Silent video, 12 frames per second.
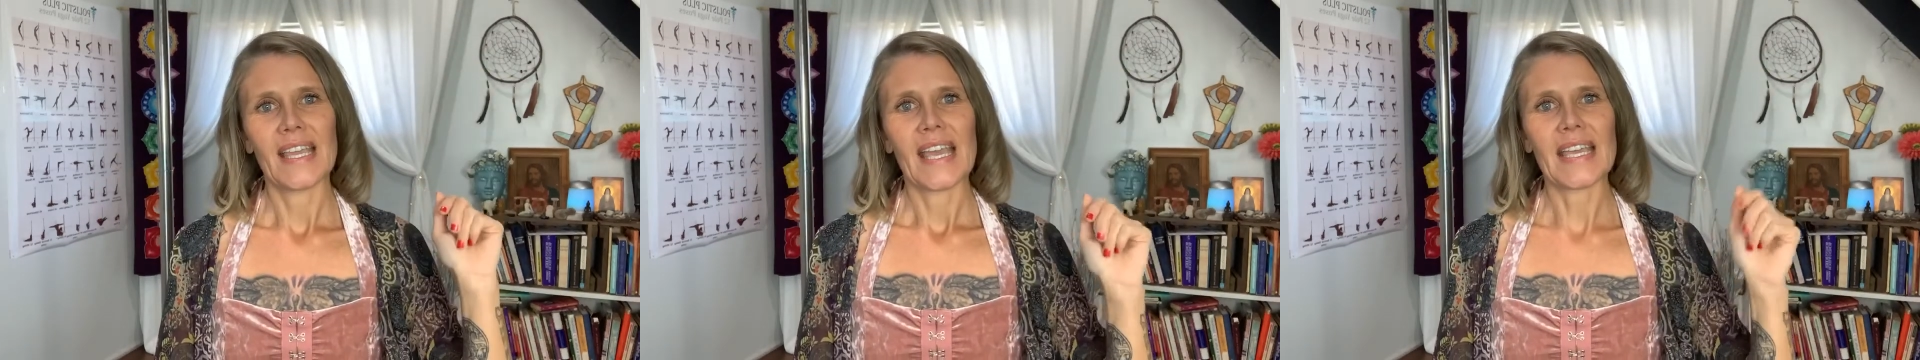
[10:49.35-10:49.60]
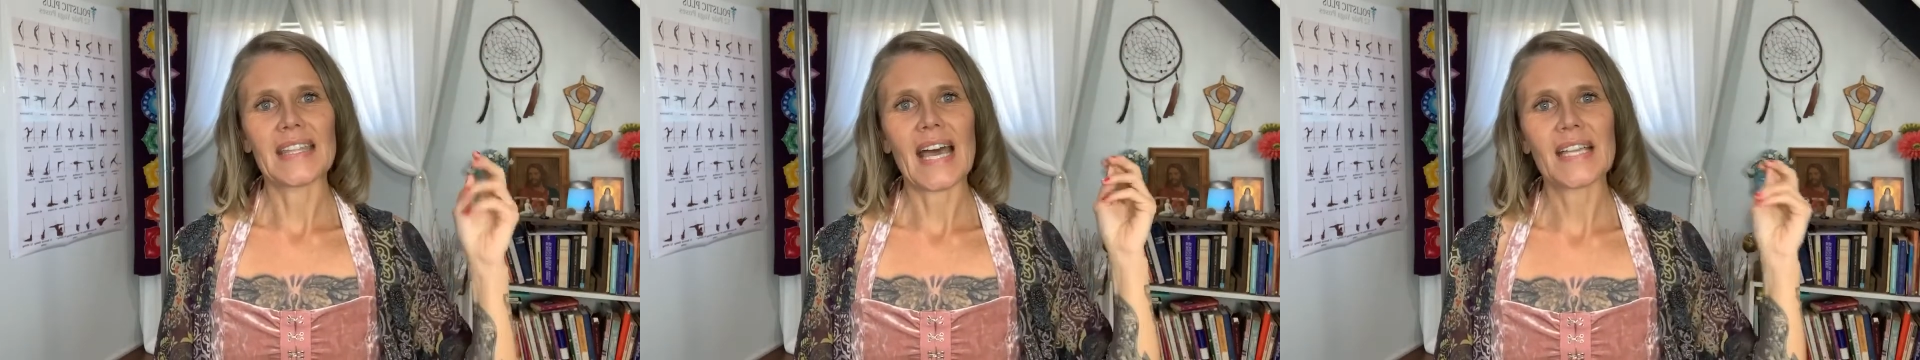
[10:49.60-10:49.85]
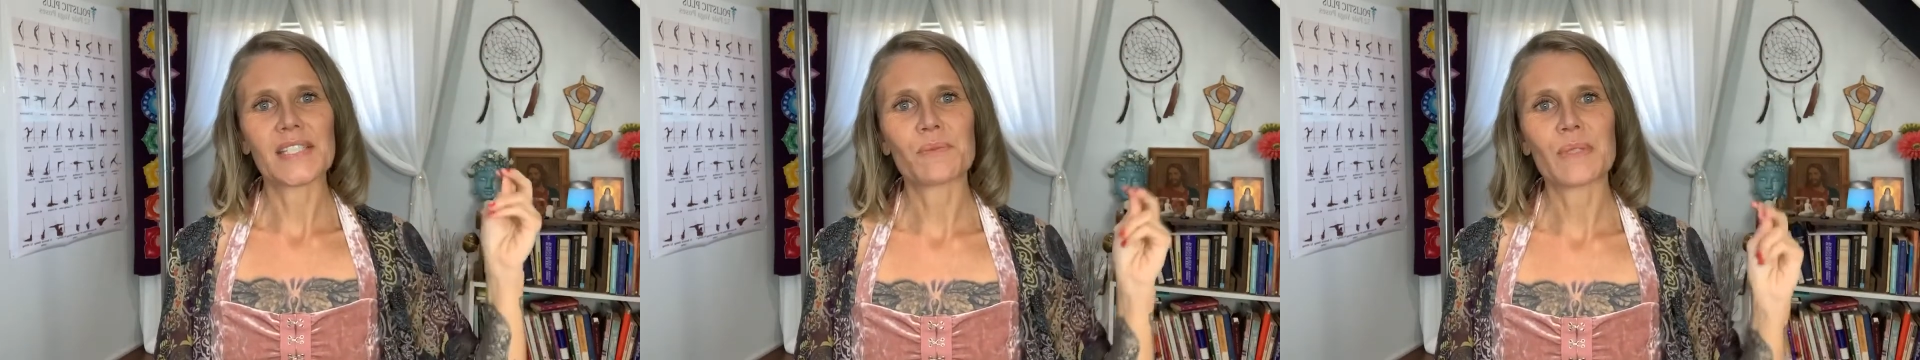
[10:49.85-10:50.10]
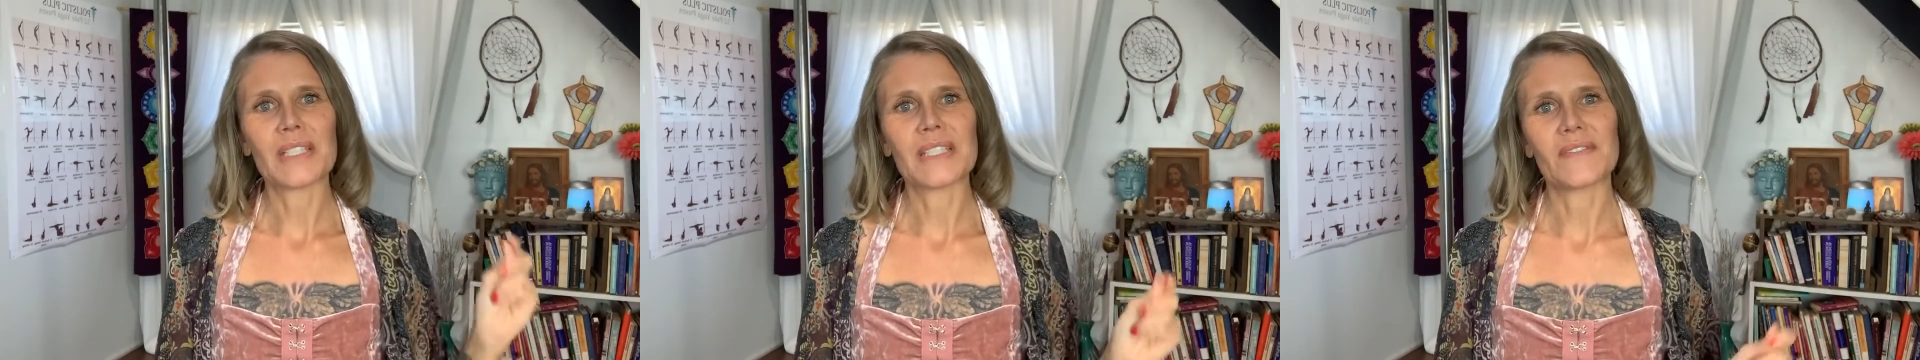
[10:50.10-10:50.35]
And that's
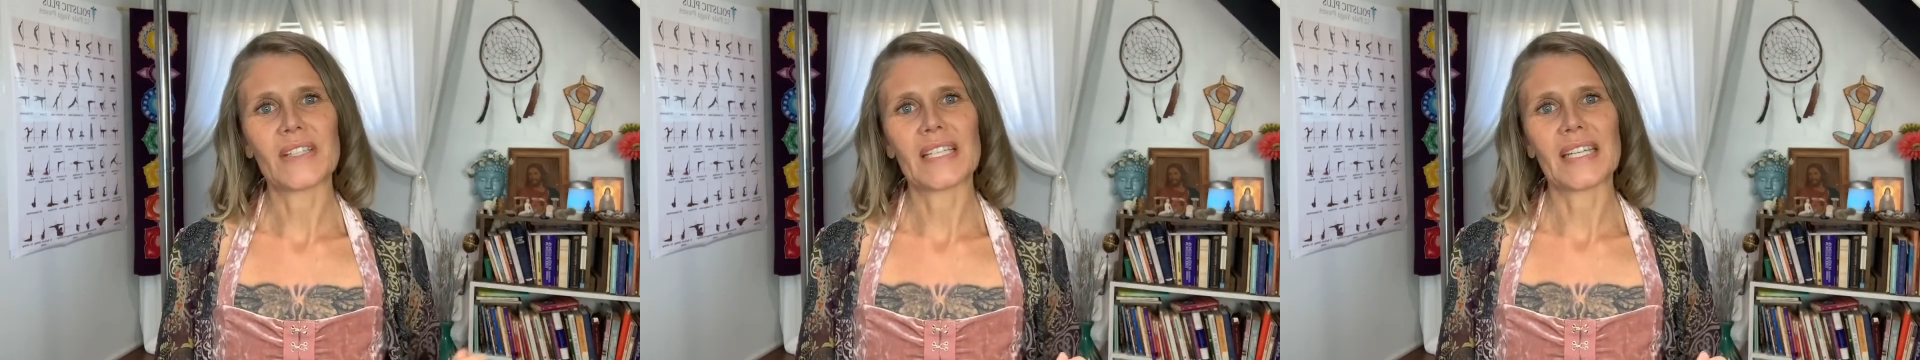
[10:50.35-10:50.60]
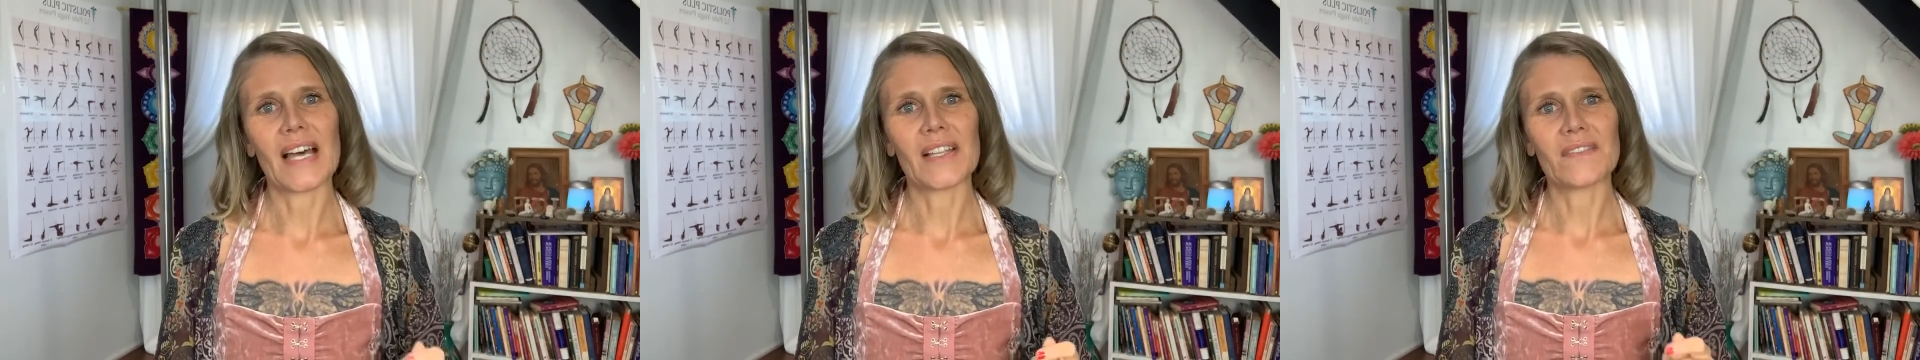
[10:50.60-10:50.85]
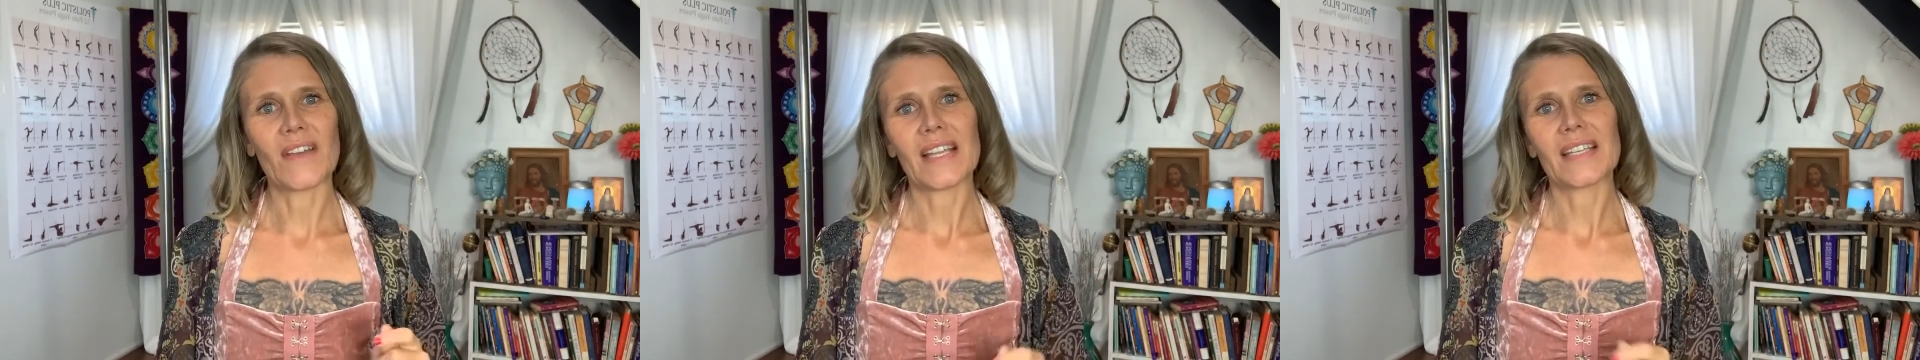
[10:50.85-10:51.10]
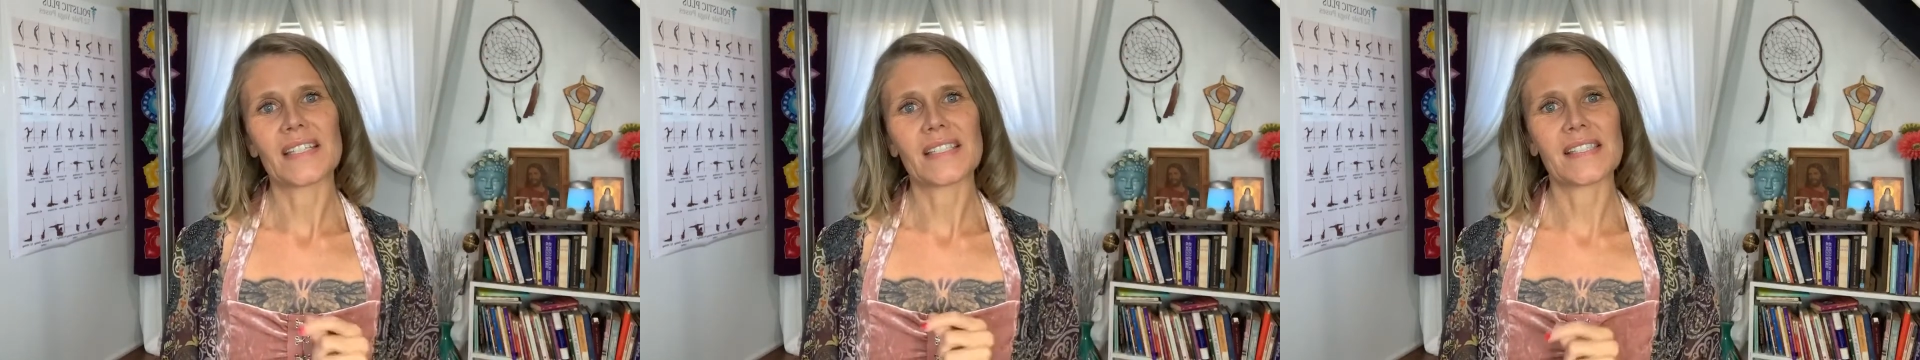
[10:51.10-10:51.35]
what living an
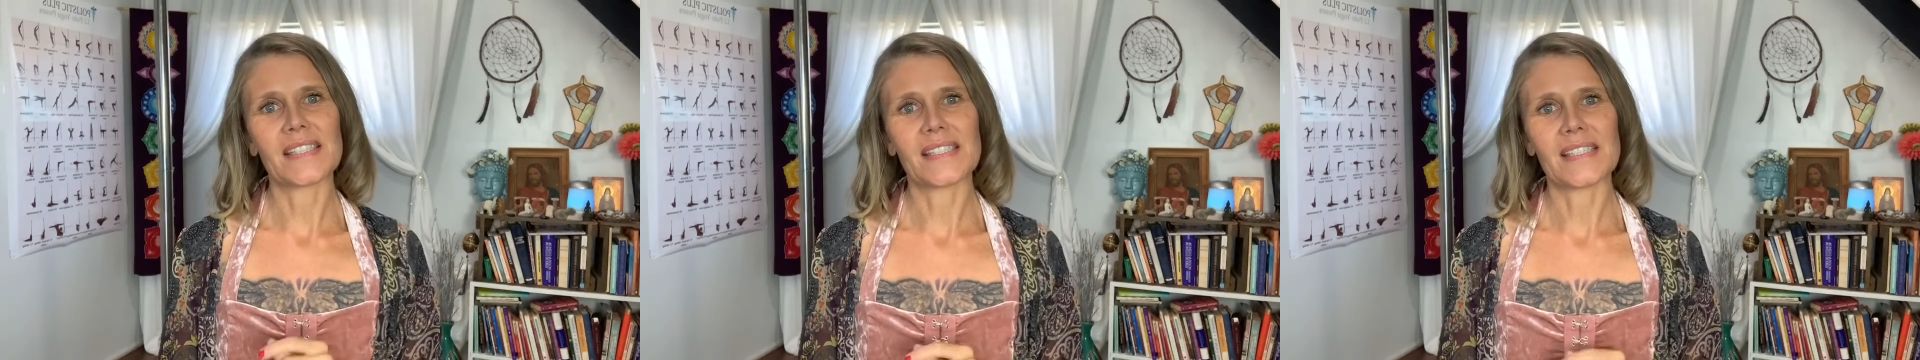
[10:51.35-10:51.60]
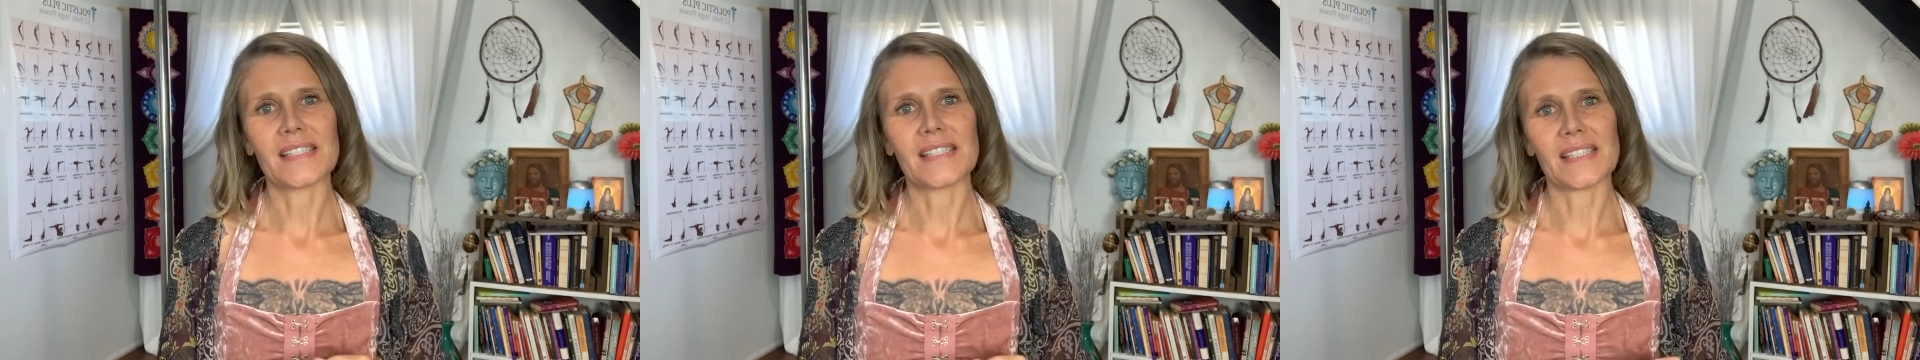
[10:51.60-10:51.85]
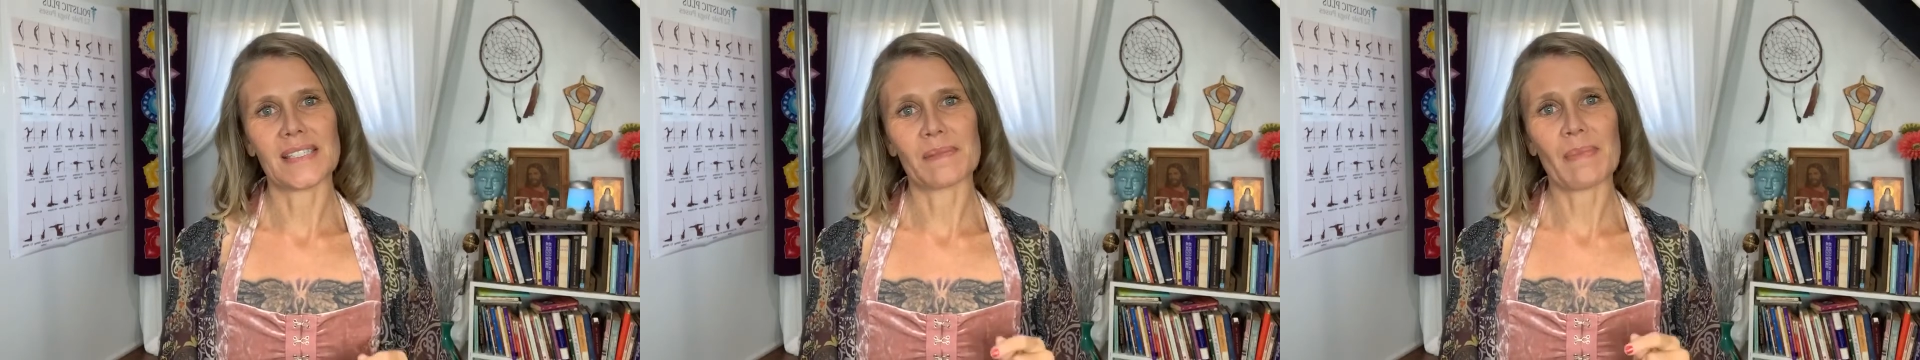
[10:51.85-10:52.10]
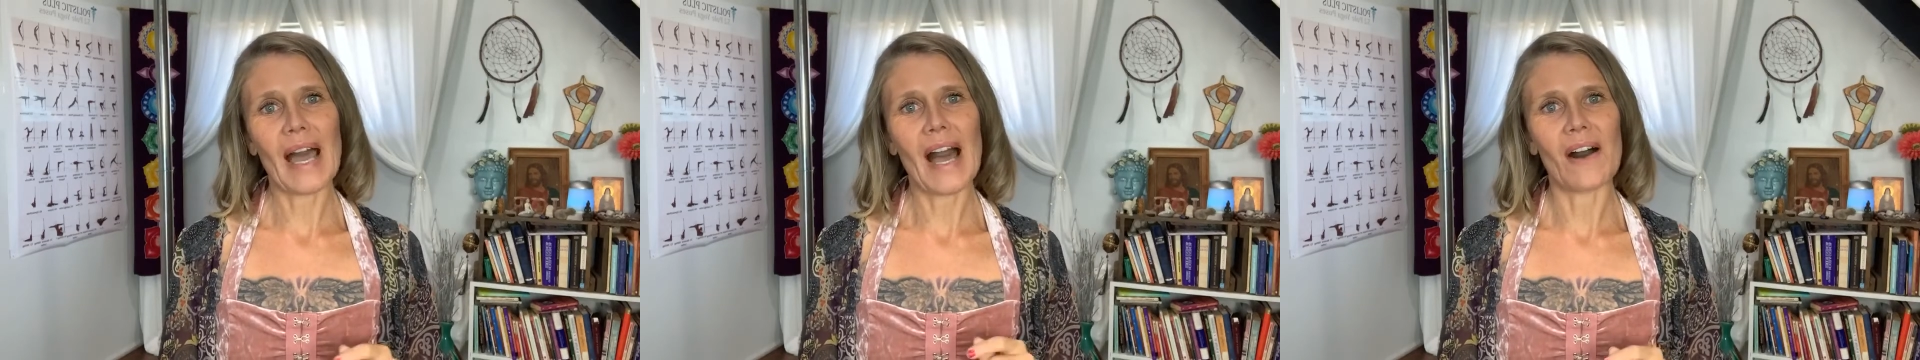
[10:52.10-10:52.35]
elevated existence is
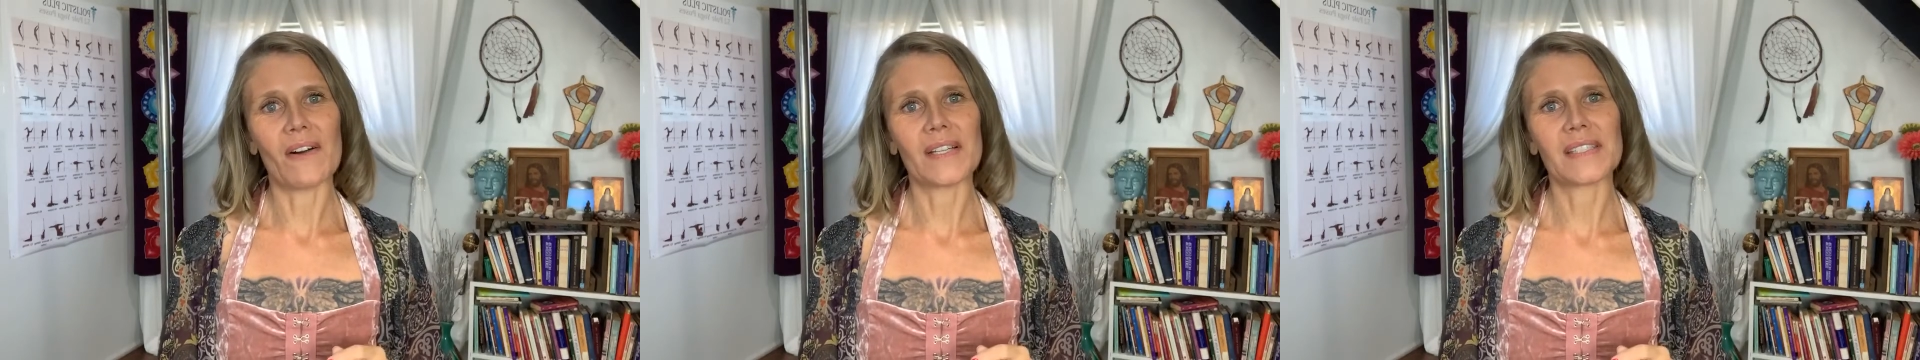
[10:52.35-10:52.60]
about.